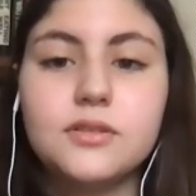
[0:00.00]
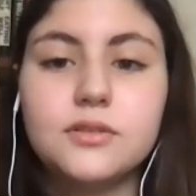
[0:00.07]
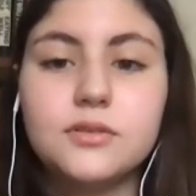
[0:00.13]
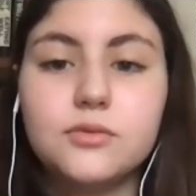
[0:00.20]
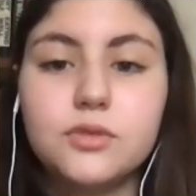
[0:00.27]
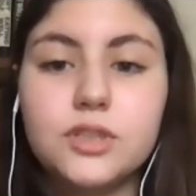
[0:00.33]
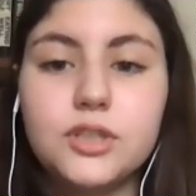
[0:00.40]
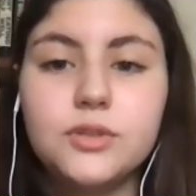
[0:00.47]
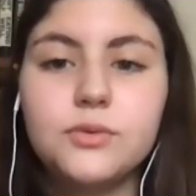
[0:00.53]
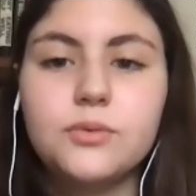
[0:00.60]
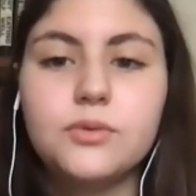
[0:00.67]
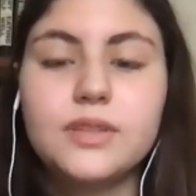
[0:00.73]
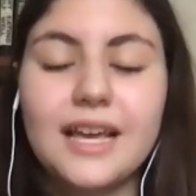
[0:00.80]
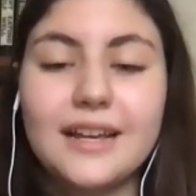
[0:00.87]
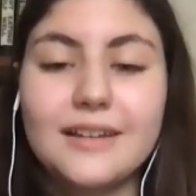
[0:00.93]
you
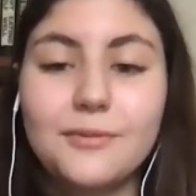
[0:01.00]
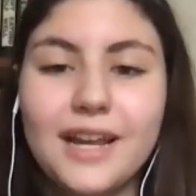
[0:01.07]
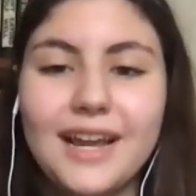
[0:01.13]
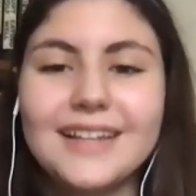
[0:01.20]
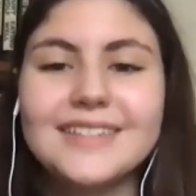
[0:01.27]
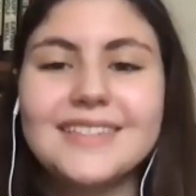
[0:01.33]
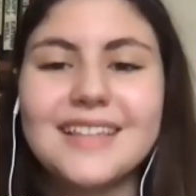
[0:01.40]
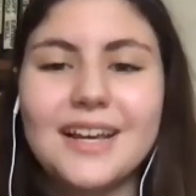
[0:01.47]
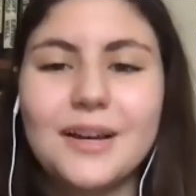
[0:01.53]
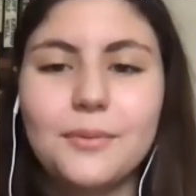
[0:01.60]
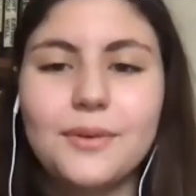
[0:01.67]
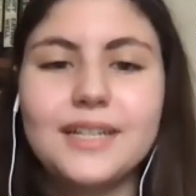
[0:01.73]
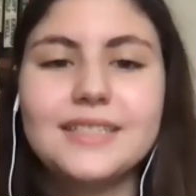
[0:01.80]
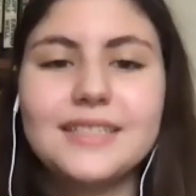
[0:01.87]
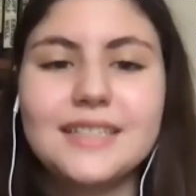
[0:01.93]
we ask that
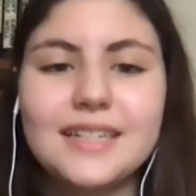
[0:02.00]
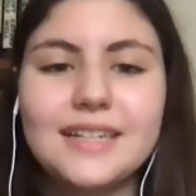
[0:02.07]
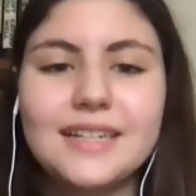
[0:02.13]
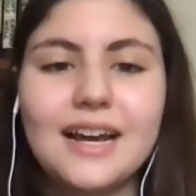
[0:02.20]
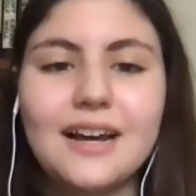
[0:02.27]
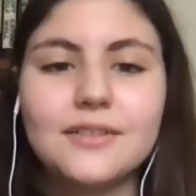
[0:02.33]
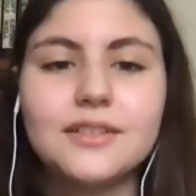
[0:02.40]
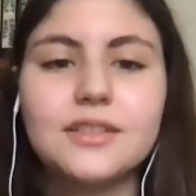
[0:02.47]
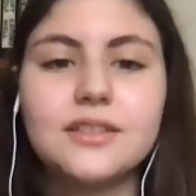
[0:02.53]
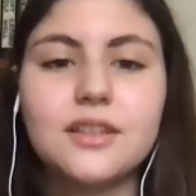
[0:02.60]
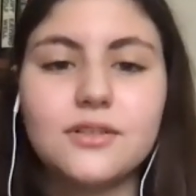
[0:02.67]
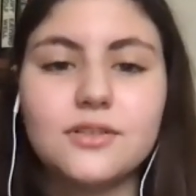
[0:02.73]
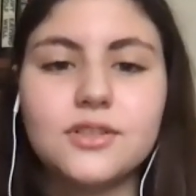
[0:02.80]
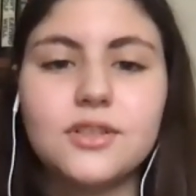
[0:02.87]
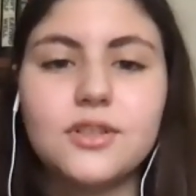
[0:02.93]
we seek out
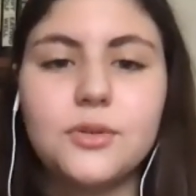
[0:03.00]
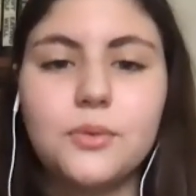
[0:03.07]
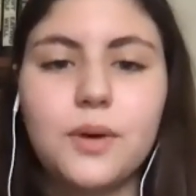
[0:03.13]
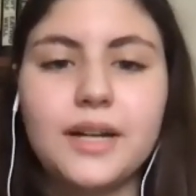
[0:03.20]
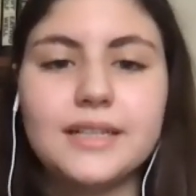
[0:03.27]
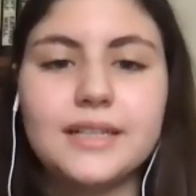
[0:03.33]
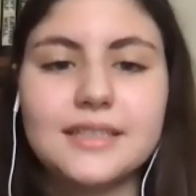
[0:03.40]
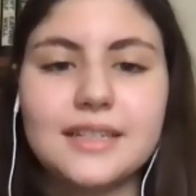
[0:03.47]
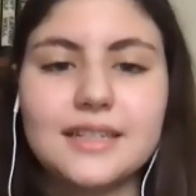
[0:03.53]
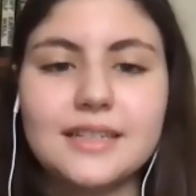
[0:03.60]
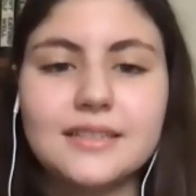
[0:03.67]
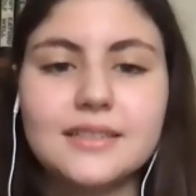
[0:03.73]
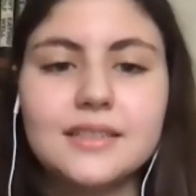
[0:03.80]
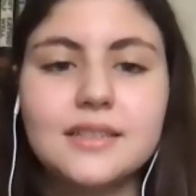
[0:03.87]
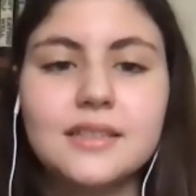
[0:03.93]
those new
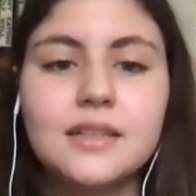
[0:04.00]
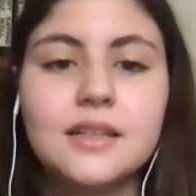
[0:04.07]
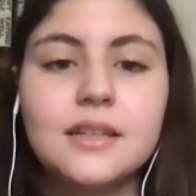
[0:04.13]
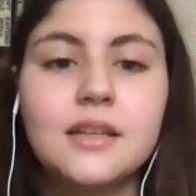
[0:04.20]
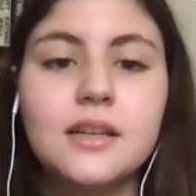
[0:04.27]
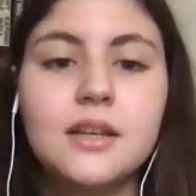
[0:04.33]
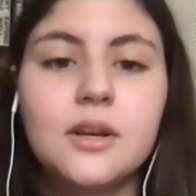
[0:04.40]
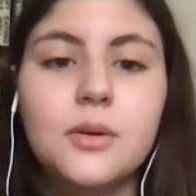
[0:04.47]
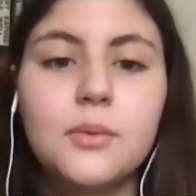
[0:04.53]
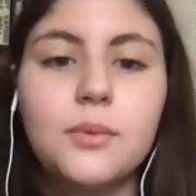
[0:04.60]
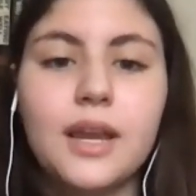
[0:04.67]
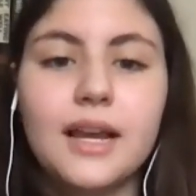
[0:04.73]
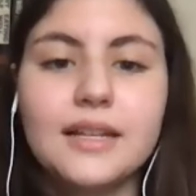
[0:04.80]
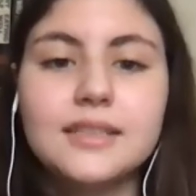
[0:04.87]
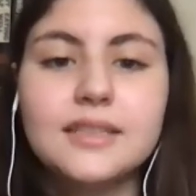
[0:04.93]
wineskins.
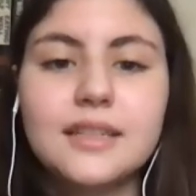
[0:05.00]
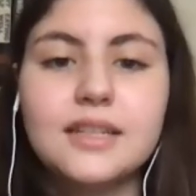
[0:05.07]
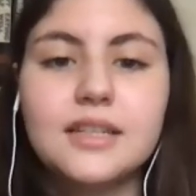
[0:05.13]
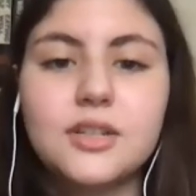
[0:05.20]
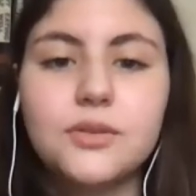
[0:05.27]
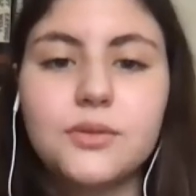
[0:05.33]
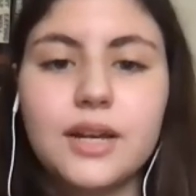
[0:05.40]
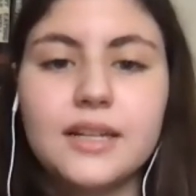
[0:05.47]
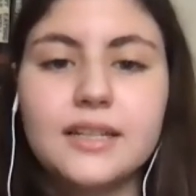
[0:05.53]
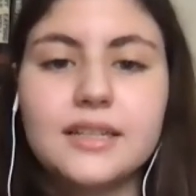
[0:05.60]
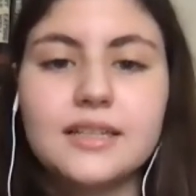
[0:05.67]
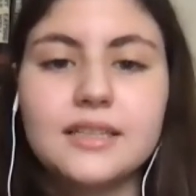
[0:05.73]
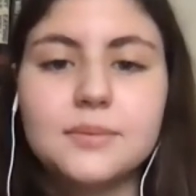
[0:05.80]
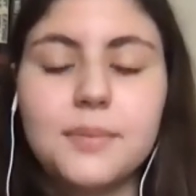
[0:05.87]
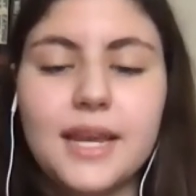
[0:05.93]
We ask that you grant
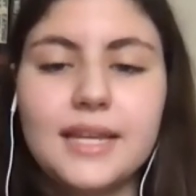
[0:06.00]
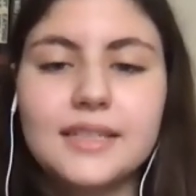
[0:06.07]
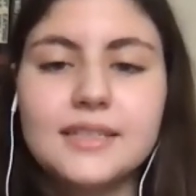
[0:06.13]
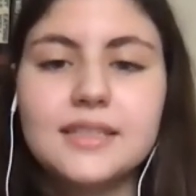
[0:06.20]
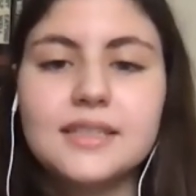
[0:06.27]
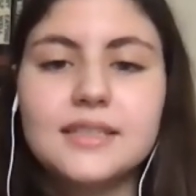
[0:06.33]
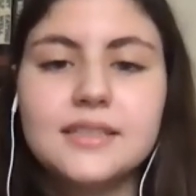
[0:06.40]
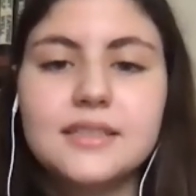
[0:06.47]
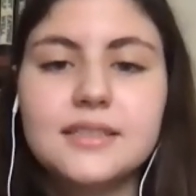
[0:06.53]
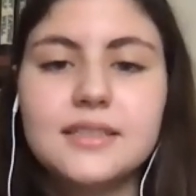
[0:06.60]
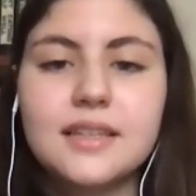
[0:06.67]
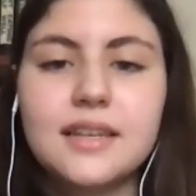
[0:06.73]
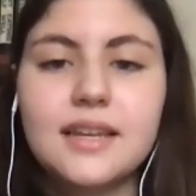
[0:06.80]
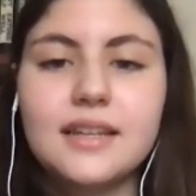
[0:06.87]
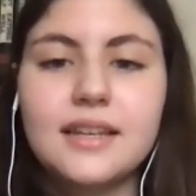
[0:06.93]
us patience
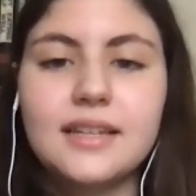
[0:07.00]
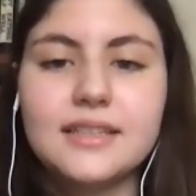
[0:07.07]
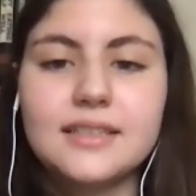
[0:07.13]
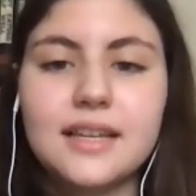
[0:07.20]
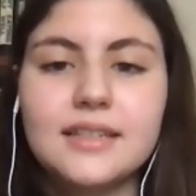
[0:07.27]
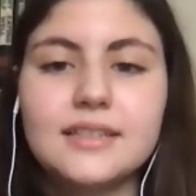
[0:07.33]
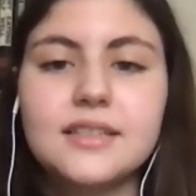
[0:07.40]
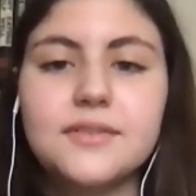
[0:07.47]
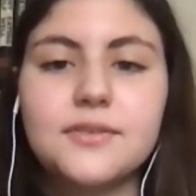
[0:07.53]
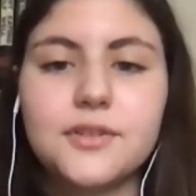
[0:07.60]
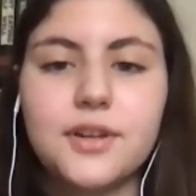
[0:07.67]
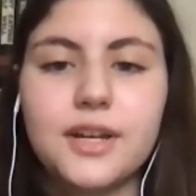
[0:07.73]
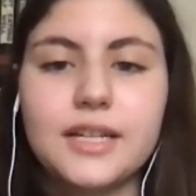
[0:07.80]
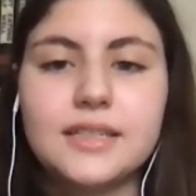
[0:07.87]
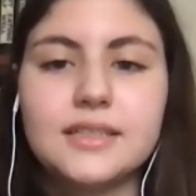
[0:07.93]
and a sense of
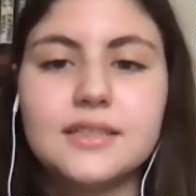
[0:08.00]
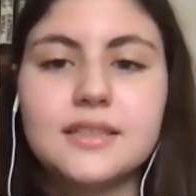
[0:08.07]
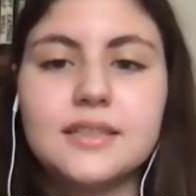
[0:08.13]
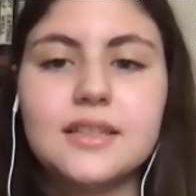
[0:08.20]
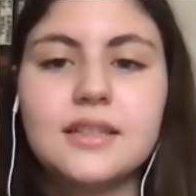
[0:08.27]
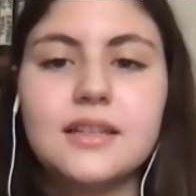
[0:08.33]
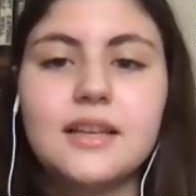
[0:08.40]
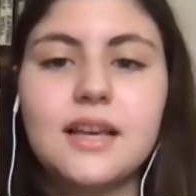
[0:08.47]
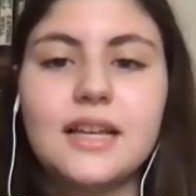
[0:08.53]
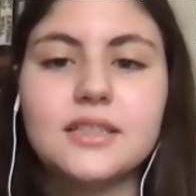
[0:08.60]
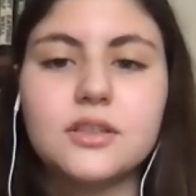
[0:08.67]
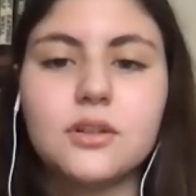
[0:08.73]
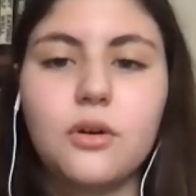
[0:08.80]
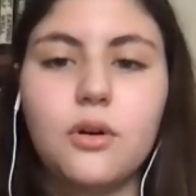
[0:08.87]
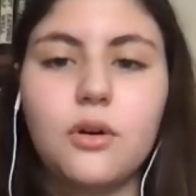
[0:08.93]
grace as
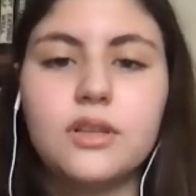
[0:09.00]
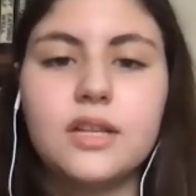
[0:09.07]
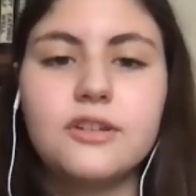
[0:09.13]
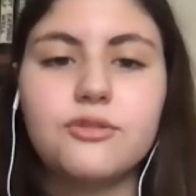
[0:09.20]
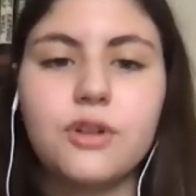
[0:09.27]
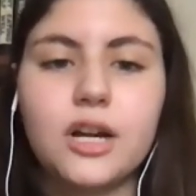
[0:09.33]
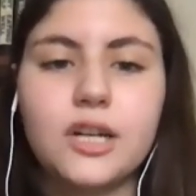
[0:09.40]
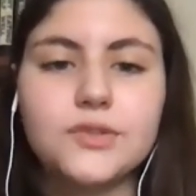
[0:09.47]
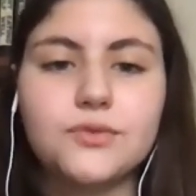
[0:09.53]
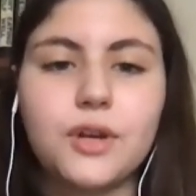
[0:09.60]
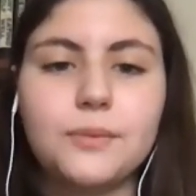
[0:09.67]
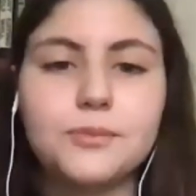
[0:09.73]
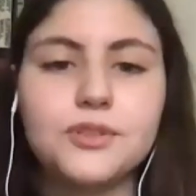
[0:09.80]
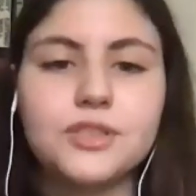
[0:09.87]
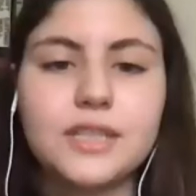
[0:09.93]
the Holy Cross
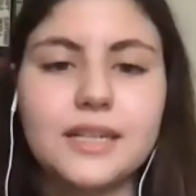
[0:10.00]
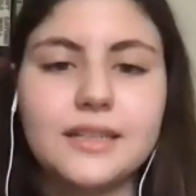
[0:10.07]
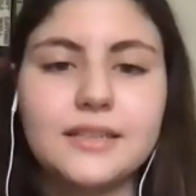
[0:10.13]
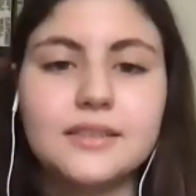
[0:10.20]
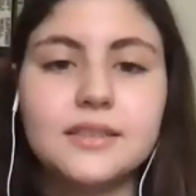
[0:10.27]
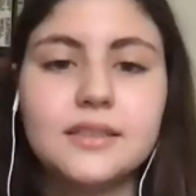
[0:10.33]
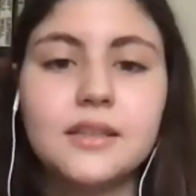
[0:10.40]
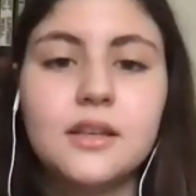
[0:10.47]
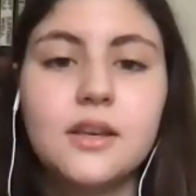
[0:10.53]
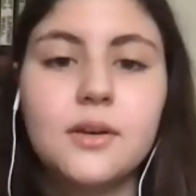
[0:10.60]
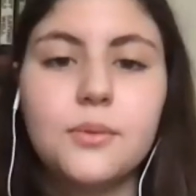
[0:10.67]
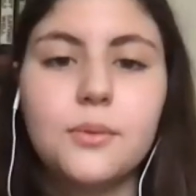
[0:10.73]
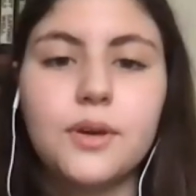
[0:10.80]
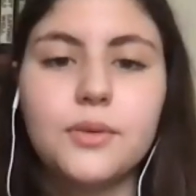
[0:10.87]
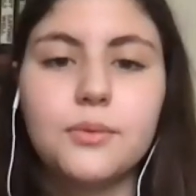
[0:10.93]
represents
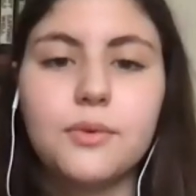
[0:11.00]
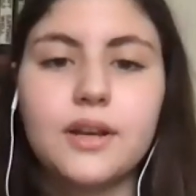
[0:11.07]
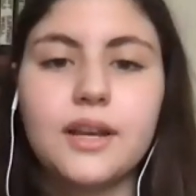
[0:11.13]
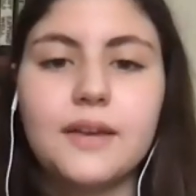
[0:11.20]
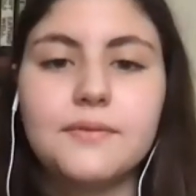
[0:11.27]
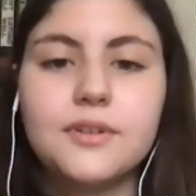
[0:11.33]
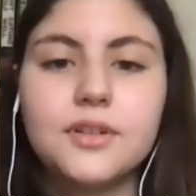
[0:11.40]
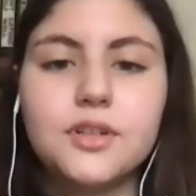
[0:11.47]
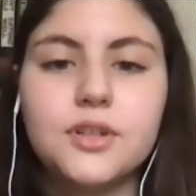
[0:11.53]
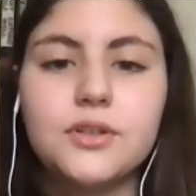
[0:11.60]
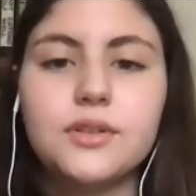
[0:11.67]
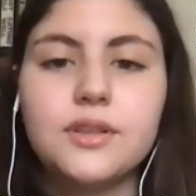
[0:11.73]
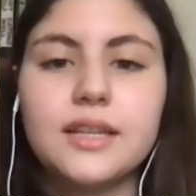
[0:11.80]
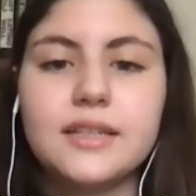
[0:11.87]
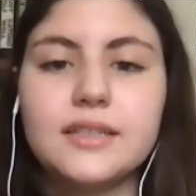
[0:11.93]
with whatever new
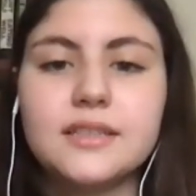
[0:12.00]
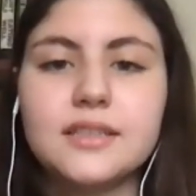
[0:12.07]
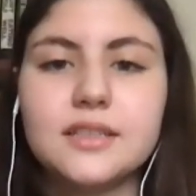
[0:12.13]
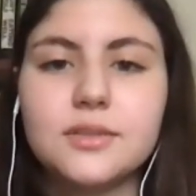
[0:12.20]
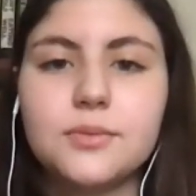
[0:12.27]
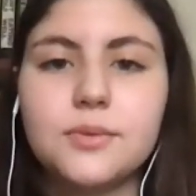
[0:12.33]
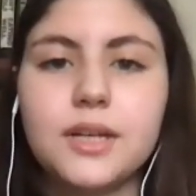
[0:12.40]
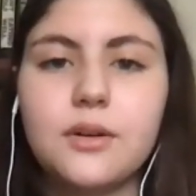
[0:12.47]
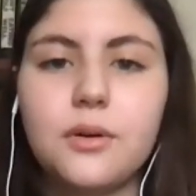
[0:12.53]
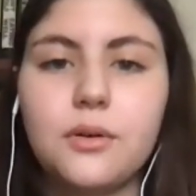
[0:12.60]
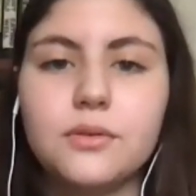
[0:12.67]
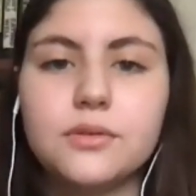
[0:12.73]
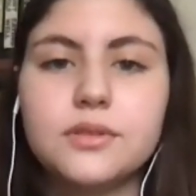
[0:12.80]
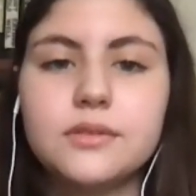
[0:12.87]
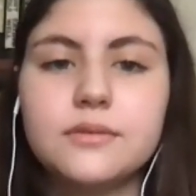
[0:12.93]
things this week holds.